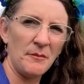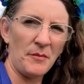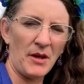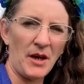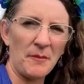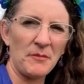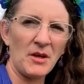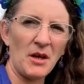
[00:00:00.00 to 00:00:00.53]

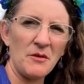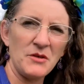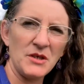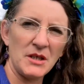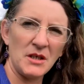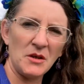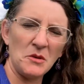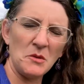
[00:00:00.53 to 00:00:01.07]
but I'm going
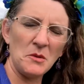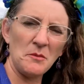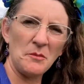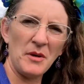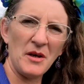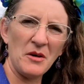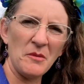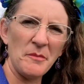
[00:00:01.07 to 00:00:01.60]
to
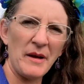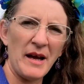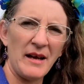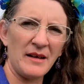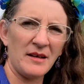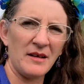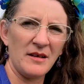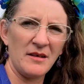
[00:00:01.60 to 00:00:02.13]
peel
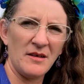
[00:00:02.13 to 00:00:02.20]
back